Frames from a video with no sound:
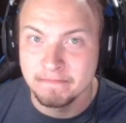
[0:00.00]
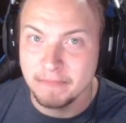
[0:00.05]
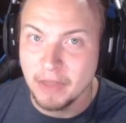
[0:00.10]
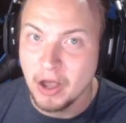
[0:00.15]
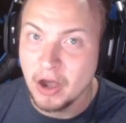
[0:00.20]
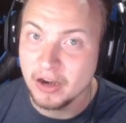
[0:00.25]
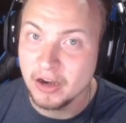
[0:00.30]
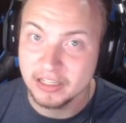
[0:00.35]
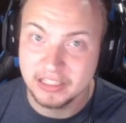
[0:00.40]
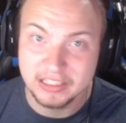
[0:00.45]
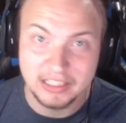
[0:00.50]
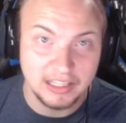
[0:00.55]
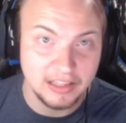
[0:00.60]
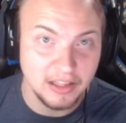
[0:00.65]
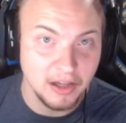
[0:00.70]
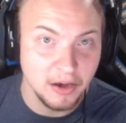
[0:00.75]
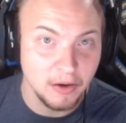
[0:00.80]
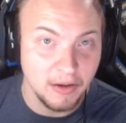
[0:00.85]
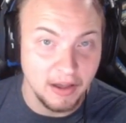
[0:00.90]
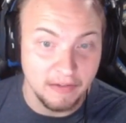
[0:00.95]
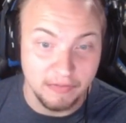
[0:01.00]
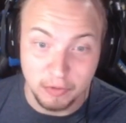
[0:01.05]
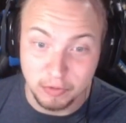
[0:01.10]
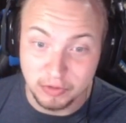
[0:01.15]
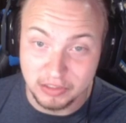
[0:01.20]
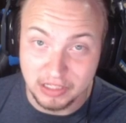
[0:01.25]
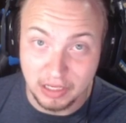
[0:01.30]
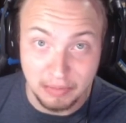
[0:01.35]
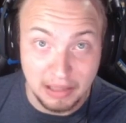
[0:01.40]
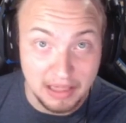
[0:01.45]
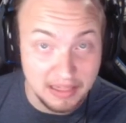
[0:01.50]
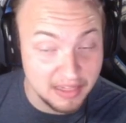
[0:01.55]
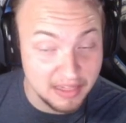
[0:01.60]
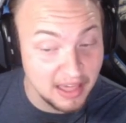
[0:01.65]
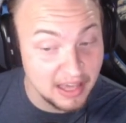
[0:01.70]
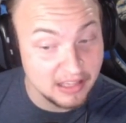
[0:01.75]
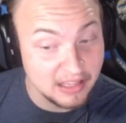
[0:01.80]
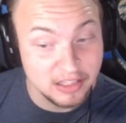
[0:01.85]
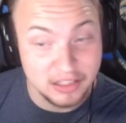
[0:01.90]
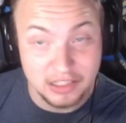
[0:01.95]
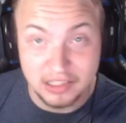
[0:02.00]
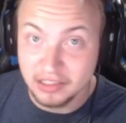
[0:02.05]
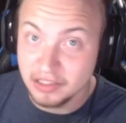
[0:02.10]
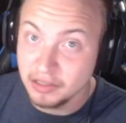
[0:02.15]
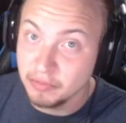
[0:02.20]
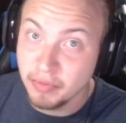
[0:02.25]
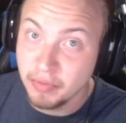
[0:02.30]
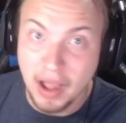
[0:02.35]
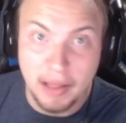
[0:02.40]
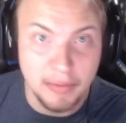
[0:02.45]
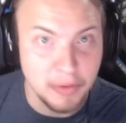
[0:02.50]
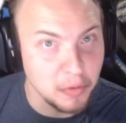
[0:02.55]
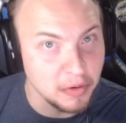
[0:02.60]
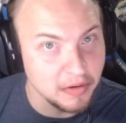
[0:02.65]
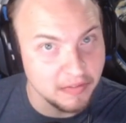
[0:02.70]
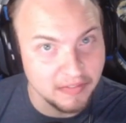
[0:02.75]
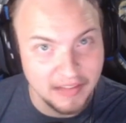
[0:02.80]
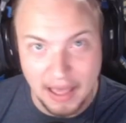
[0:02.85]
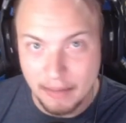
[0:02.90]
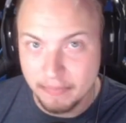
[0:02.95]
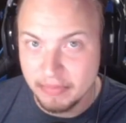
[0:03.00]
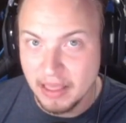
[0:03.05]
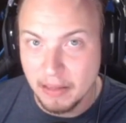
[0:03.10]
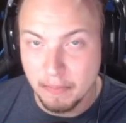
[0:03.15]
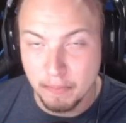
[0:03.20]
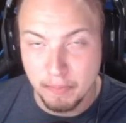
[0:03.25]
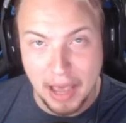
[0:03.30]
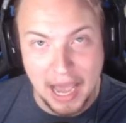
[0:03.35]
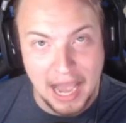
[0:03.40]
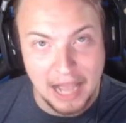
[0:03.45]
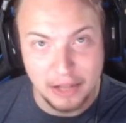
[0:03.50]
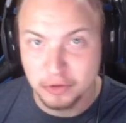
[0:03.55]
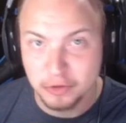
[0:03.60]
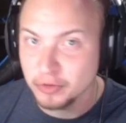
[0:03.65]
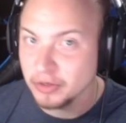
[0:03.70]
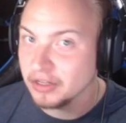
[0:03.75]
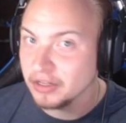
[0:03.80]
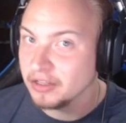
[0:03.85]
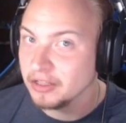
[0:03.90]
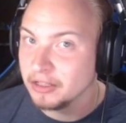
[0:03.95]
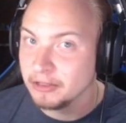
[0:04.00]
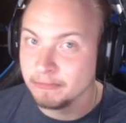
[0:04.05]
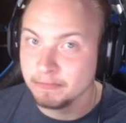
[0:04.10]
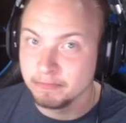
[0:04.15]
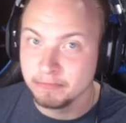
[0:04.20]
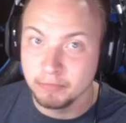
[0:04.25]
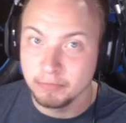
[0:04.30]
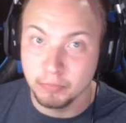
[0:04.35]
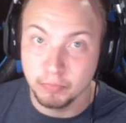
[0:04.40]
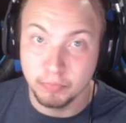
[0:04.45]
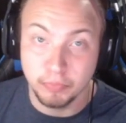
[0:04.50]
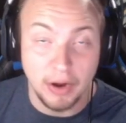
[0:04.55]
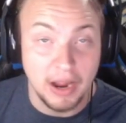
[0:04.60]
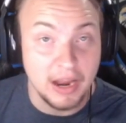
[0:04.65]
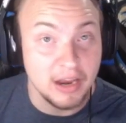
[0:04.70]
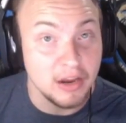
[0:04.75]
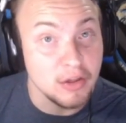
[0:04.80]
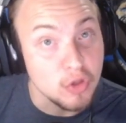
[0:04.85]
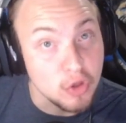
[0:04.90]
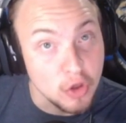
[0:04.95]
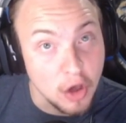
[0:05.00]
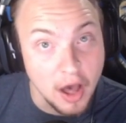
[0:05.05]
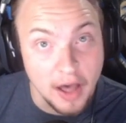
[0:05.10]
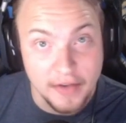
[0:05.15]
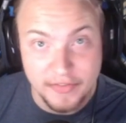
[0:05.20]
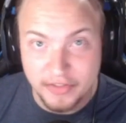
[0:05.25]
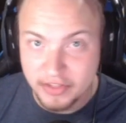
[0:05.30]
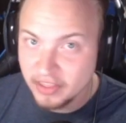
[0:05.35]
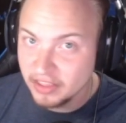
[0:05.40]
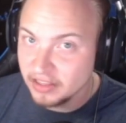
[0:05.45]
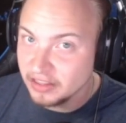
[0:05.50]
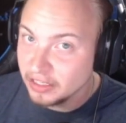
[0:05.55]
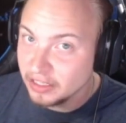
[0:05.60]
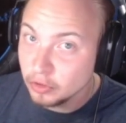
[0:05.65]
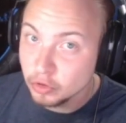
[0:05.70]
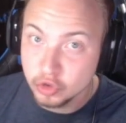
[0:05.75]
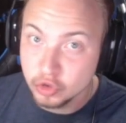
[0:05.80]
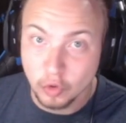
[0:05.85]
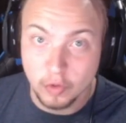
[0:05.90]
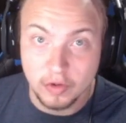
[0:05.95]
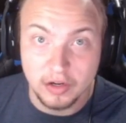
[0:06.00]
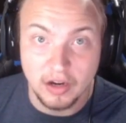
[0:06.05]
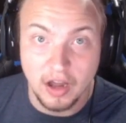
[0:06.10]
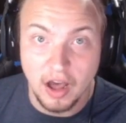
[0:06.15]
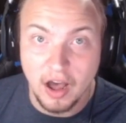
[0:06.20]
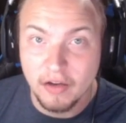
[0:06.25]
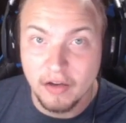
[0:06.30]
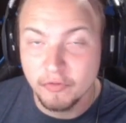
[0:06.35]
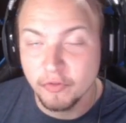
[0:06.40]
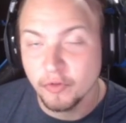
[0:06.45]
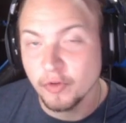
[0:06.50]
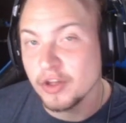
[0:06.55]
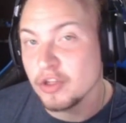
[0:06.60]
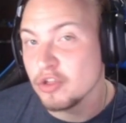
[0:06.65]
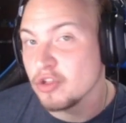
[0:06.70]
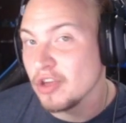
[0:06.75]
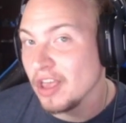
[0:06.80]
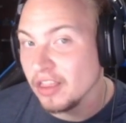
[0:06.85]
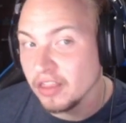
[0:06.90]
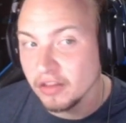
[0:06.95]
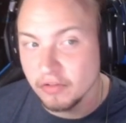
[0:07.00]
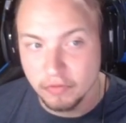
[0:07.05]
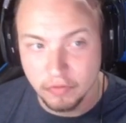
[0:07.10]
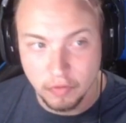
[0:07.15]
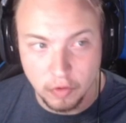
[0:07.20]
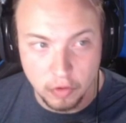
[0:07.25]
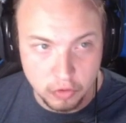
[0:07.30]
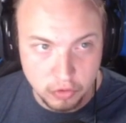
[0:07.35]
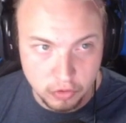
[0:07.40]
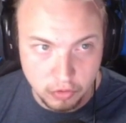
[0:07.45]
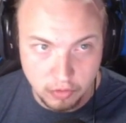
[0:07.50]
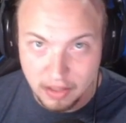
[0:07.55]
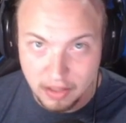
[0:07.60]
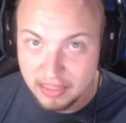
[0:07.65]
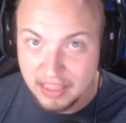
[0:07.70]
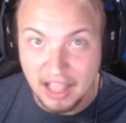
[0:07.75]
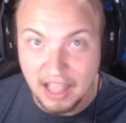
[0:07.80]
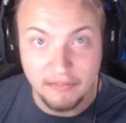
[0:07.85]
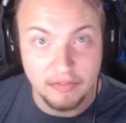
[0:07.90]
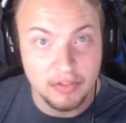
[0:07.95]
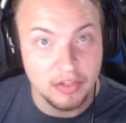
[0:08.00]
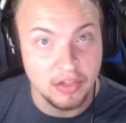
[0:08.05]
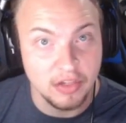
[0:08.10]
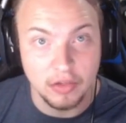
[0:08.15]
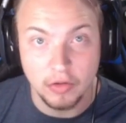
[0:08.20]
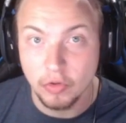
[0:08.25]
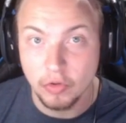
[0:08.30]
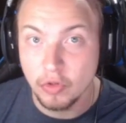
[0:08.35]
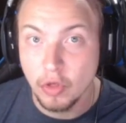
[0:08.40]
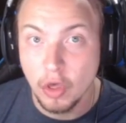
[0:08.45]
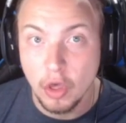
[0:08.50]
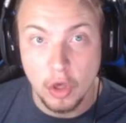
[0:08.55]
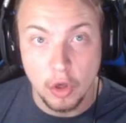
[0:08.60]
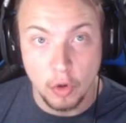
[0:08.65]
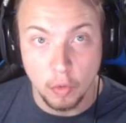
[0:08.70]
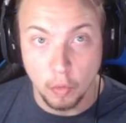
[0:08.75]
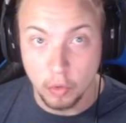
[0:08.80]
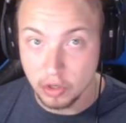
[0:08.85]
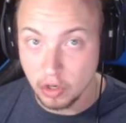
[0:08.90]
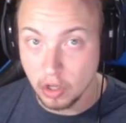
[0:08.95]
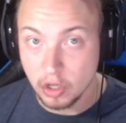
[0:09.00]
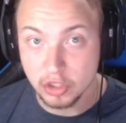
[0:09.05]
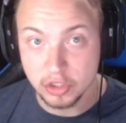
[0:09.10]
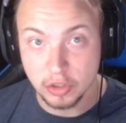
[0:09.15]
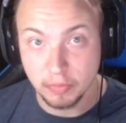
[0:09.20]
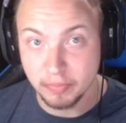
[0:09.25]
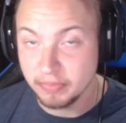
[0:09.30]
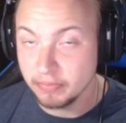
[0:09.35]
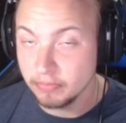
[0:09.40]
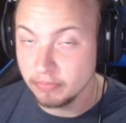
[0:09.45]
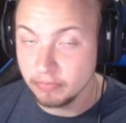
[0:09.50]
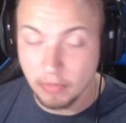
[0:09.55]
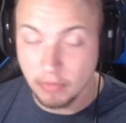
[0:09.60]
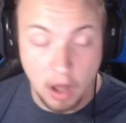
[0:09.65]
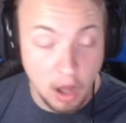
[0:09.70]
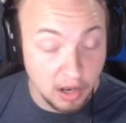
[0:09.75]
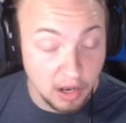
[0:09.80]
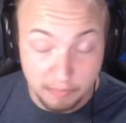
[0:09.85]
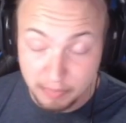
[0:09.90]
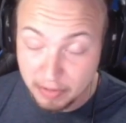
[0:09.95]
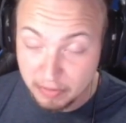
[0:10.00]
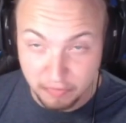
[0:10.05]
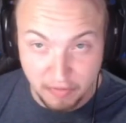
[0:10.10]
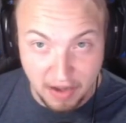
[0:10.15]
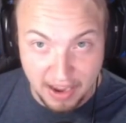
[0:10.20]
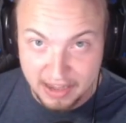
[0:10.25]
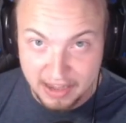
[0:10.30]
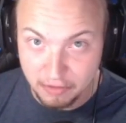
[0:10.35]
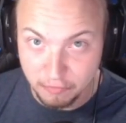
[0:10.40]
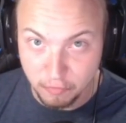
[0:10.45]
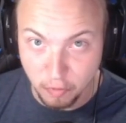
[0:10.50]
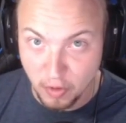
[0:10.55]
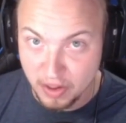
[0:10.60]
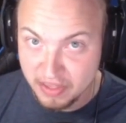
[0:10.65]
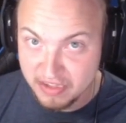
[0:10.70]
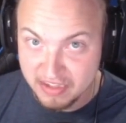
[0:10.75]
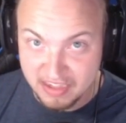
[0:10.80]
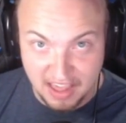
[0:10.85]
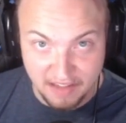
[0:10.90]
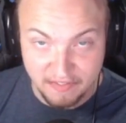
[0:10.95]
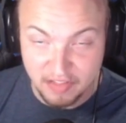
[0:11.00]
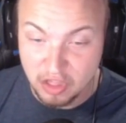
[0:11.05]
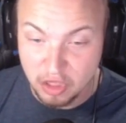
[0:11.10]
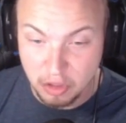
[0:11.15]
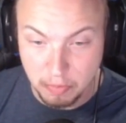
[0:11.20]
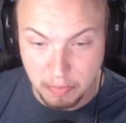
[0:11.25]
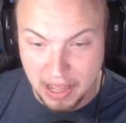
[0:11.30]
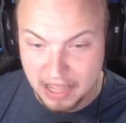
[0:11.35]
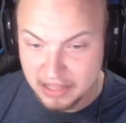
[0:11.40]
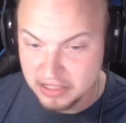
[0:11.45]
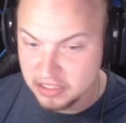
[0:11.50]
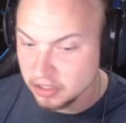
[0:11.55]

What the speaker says: Honestly, though, if there was going to be a sixth, you probably would have kept Tim Patrick, Brandon Johnson, Lil'Jordan Humphrey, Jalen Virgil, and David Sills would also all have been fighting for its seventh spot.